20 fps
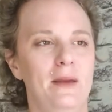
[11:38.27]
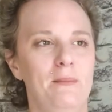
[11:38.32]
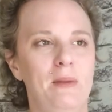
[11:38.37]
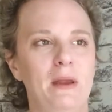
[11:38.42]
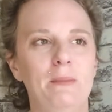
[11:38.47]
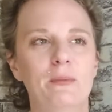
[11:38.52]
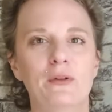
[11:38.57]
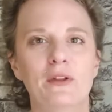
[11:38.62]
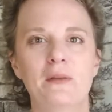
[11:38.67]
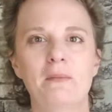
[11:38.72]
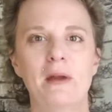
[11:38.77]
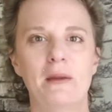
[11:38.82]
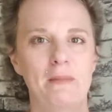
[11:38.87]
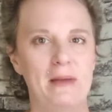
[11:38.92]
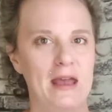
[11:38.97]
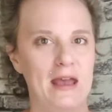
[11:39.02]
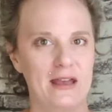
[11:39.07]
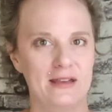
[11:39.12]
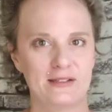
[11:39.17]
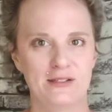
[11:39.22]
People in my
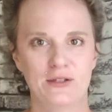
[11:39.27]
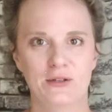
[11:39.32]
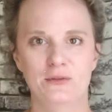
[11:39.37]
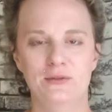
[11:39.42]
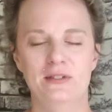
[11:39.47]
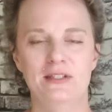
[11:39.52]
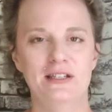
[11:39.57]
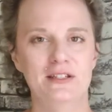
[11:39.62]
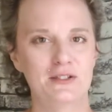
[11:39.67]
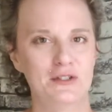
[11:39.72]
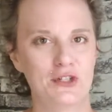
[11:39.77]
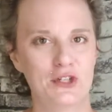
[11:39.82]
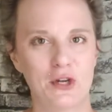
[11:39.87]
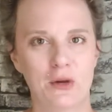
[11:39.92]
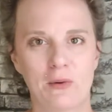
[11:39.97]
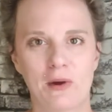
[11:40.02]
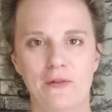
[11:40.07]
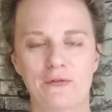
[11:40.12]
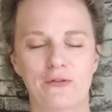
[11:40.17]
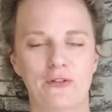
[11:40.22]
past who didn't
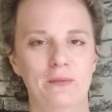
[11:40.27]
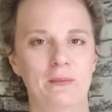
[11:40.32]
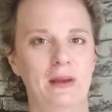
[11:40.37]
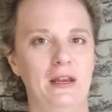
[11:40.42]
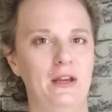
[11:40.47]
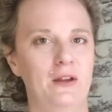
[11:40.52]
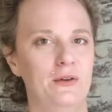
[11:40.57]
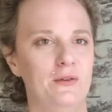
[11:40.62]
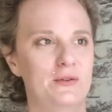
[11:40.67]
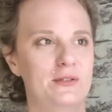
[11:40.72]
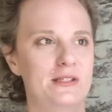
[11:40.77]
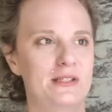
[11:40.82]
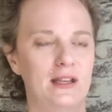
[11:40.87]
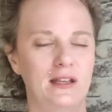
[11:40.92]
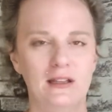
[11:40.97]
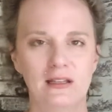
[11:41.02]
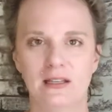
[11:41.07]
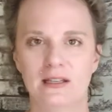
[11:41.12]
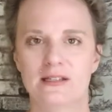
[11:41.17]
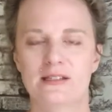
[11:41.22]
show up for me, who
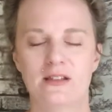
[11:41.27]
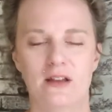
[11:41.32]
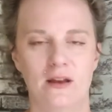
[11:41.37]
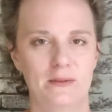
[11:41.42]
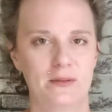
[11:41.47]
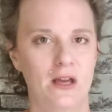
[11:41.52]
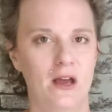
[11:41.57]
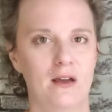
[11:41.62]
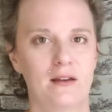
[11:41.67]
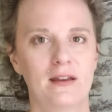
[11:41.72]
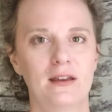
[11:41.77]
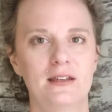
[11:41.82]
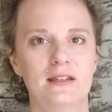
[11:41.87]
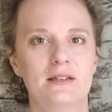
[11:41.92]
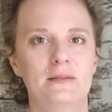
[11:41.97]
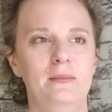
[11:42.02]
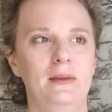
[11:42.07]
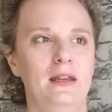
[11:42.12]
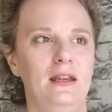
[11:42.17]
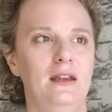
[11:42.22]
suddenly stopped talking
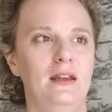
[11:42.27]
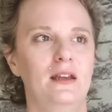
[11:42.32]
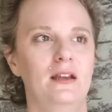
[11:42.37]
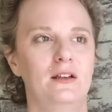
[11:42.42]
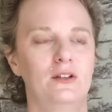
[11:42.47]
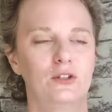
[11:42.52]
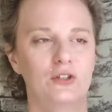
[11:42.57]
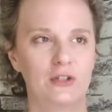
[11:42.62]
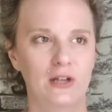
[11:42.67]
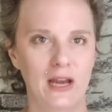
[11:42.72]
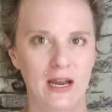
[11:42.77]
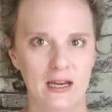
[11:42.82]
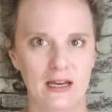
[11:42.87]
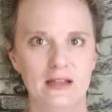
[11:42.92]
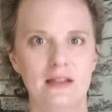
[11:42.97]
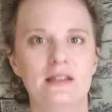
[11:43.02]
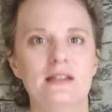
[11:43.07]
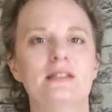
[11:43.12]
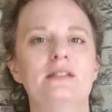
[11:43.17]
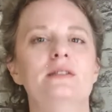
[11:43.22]
to me,
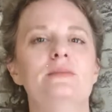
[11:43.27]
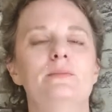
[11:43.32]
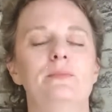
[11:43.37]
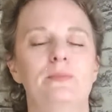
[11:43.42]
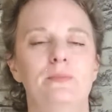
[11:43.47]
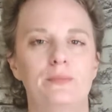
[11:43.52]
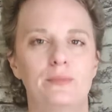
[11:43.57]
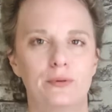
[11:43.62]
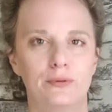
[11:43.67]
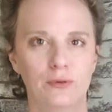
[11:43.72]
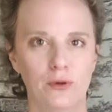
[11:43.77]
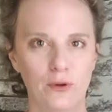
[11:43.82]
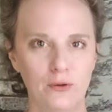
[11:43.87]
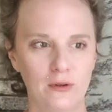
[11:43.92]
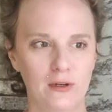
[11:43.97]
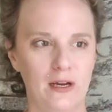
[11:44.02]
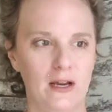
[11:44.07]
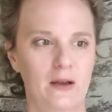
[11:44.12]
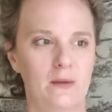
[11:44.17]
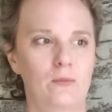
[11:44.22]
created this
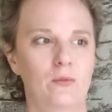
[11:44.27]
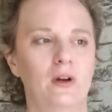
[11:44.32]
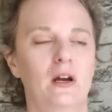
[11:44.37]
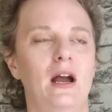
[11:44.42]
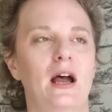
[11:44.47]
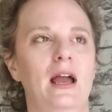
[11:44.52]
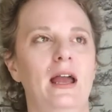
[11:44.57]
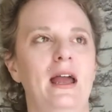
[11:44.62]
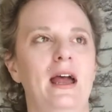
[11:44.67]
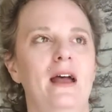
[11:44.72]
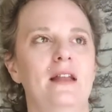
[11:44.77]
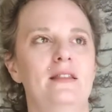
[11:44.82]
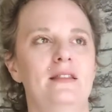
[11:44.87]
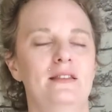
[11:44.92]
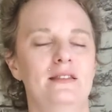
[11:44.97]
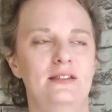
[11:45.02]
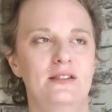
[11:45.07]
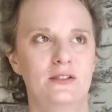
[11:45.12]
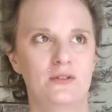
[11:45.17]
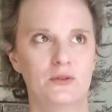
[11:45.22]
program where I
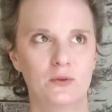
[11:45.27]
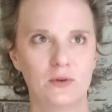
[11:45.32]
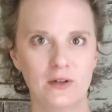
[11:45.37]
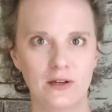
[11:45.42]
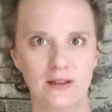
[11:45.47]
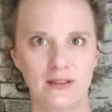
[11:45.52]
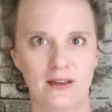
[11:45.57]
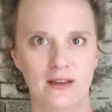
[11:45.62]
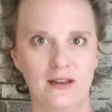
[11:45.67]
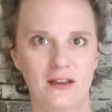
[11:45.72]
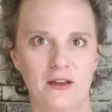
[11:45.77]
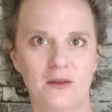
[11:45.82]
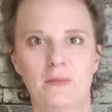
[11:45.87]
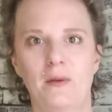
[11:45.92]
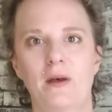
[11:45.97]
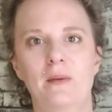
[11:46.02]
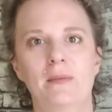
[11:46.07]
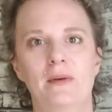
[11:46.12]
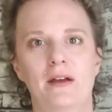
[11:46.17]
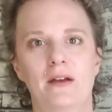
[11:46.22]
had this story then
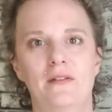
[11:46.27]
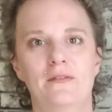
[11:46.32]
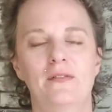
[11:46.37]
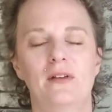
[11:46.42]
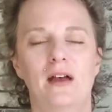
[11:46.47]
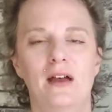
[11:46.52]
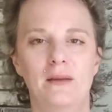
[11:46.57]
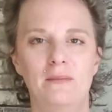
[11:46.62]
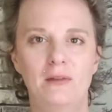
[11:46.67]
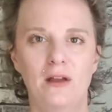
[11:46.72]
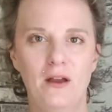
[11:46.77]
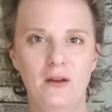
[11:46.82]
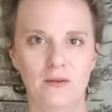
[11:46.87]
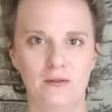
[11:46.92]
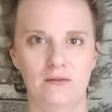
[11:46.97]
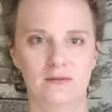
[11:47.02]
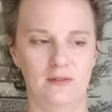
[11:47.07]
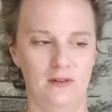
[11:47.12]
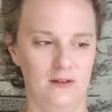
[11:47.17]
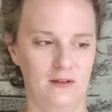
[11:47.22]
come up of I'm
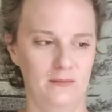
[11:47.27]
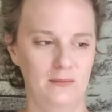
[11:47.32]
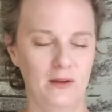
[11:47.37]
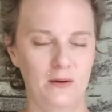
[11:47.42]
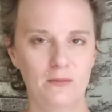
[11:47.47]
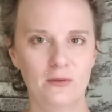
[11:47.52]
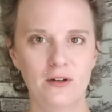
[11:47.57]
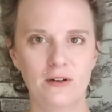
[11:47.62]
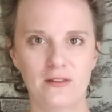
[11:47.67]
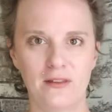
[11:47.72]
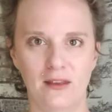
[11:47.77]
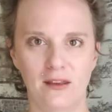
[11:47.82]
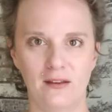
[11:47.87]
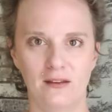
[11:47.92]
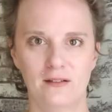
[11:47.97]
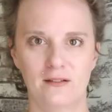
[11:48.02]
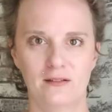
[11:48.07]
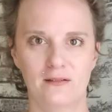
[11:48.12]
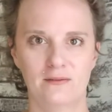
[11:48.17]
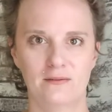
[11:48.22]
not I'm not
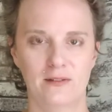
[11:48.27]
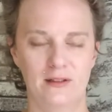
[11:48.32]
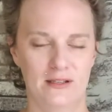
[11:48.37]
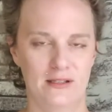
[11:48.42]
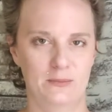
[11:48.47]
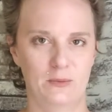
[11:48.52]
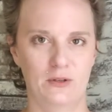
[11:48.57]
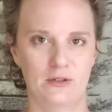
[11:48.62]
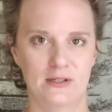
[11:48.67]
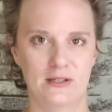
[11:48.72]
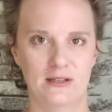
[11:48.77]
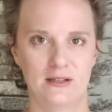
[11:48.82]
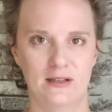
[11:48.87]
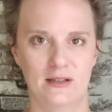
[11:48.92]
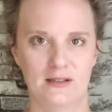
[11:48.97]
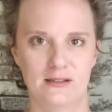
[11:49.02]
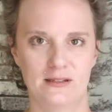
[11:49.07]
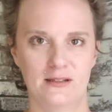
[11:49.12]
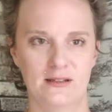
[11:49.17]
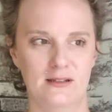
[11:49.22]
worthy when this person
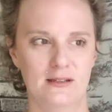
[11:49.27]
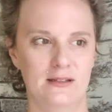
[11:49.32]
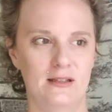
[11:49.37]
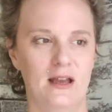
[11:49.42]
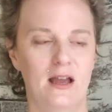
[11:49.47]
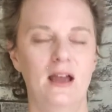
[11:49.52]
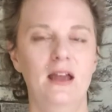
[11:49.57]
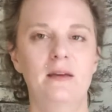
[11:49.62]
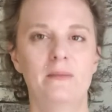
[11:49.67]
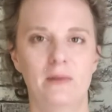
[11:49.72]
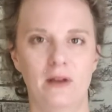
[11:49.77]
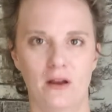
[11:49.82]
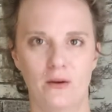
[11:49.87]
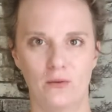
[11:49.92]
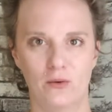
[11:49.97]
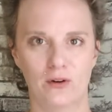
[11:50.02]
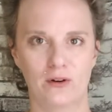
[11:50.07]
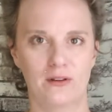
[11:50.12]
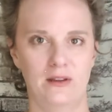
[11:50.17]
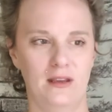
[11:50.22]
does this. I am
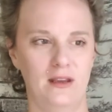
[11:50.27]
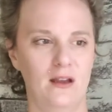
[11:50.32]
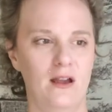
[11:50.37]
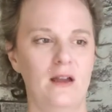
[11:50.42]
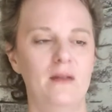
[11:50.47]
not worthy.